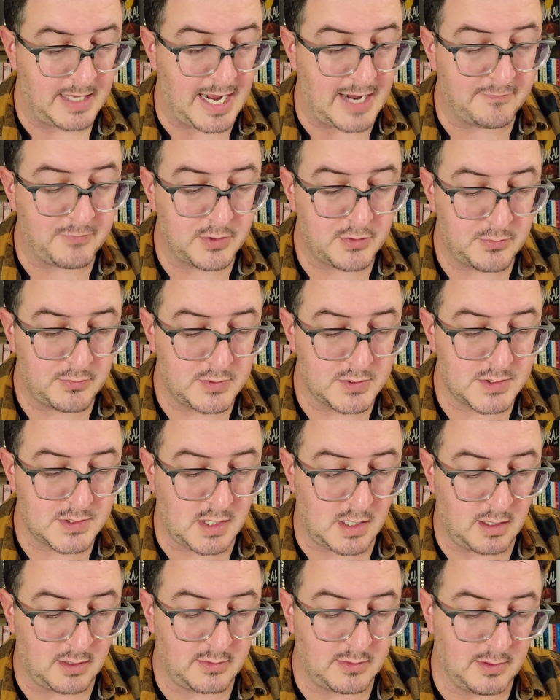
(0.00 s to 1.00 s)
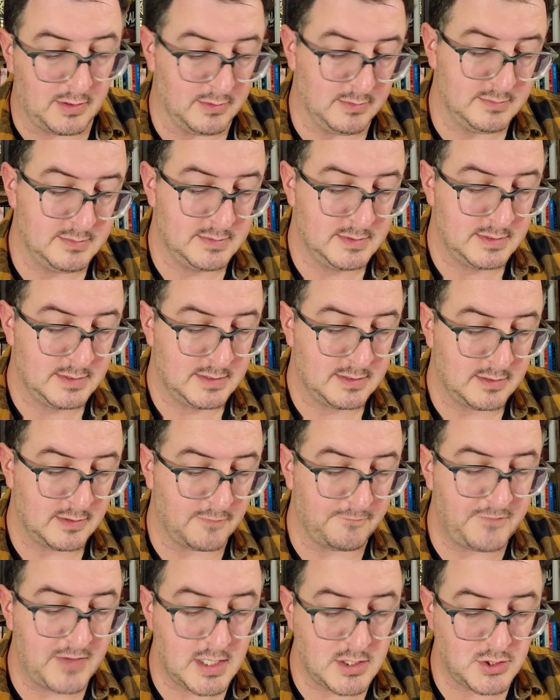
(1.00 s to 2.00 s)
Halfway through the song, though,
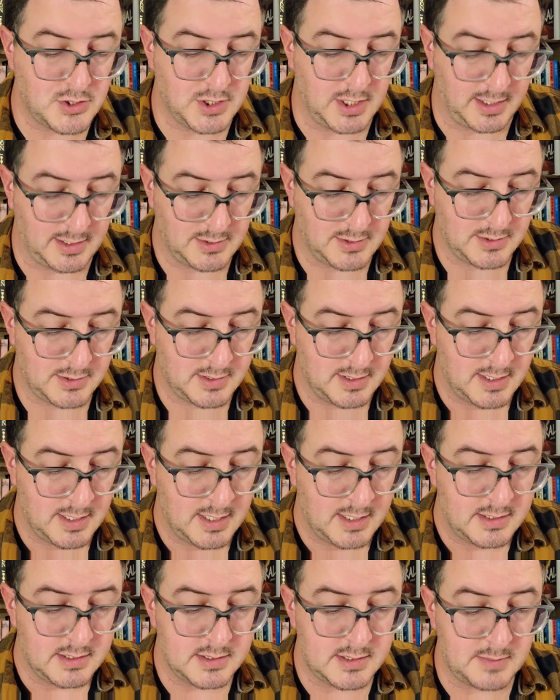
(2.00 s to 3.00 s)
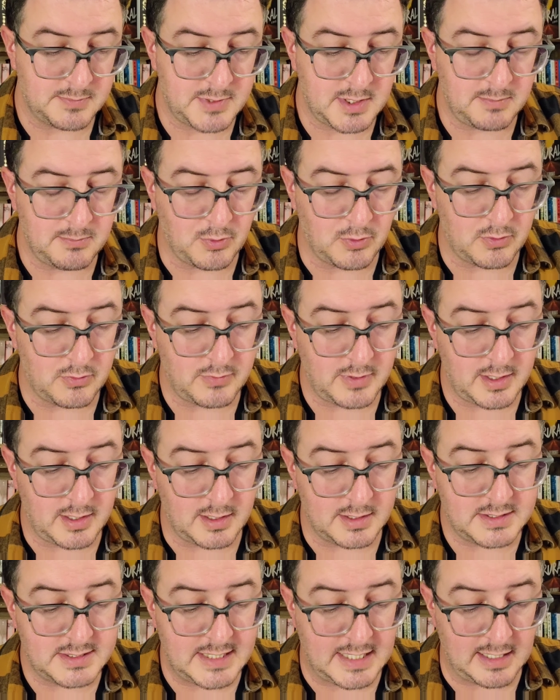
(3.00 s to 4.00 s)
her face changed to something bordering
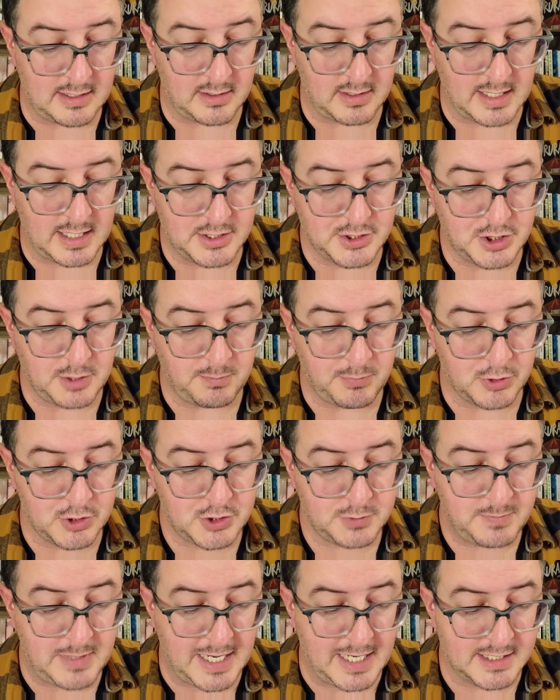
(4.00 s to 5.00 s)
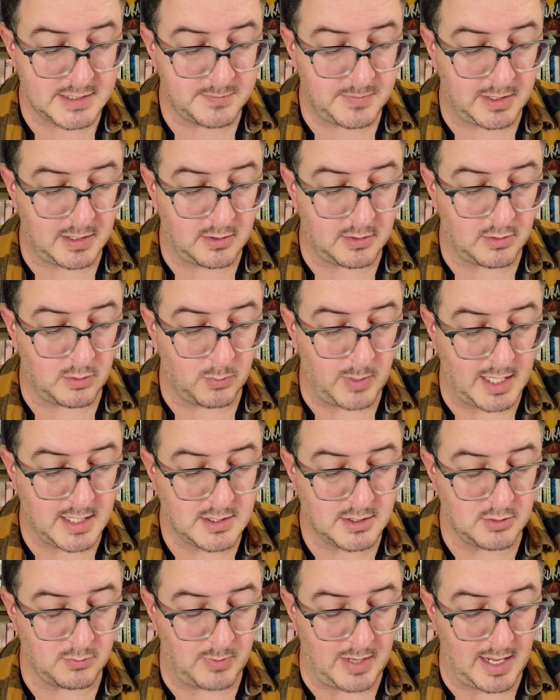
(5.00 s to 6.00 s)
on terror as she pushed past me on her way
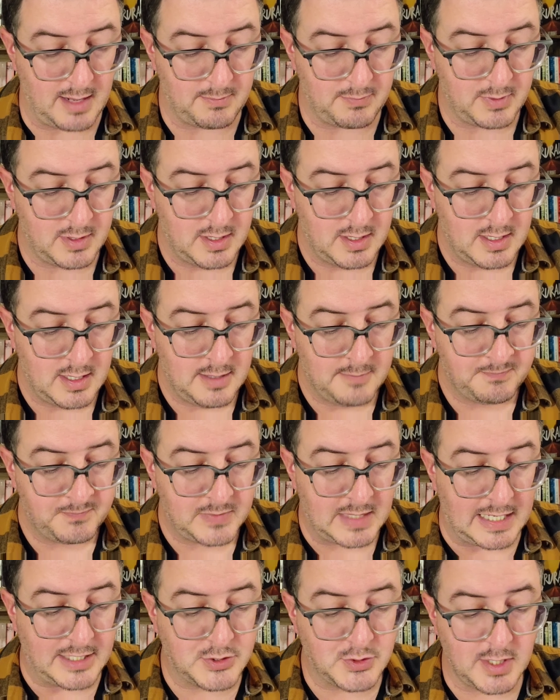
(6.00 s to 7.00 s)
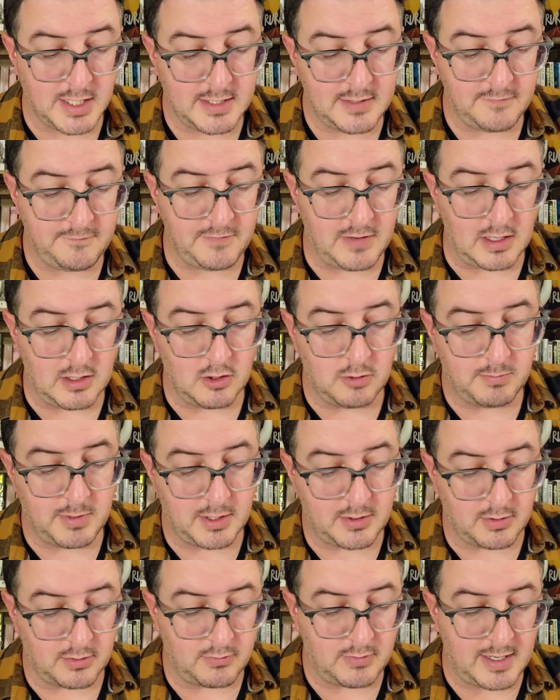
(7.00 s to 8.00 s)
to the ramp. I tried to follow,
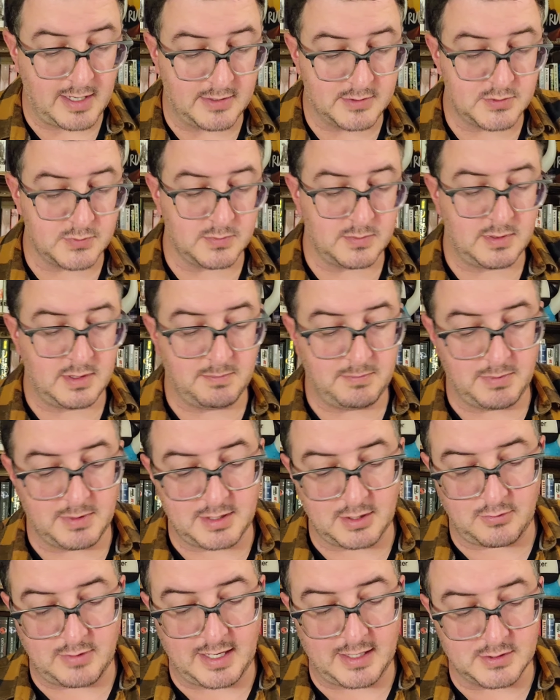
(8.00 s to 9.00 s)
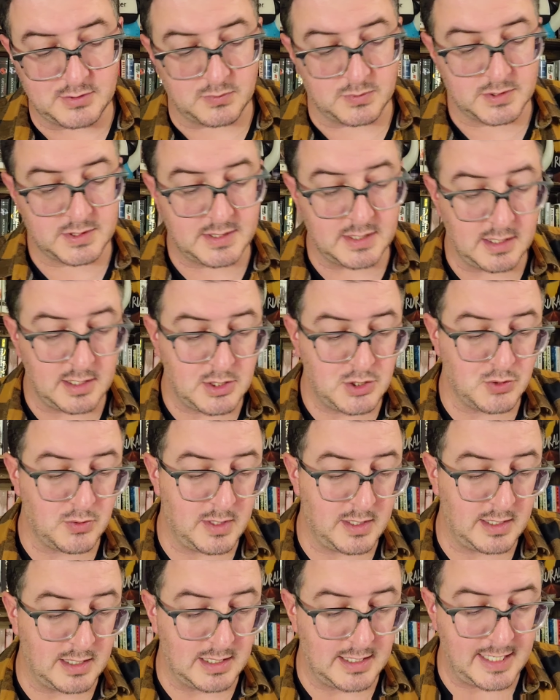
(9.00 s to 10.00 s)
but her crowds, but the crowds were still
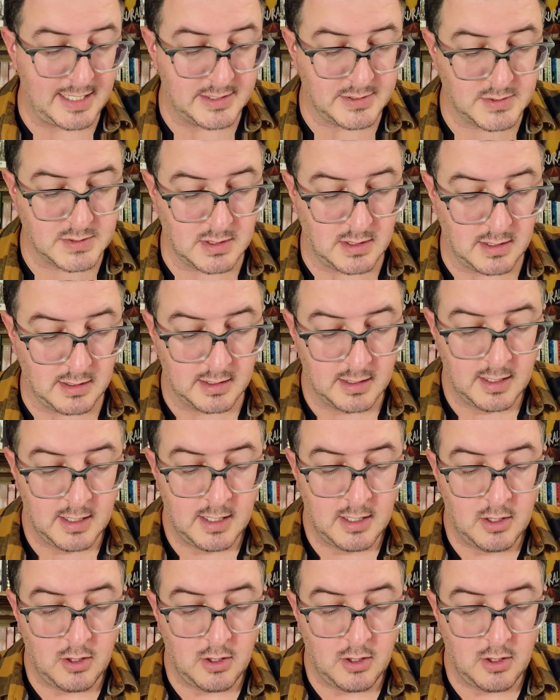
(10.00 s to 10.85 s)
enjoying the latest song.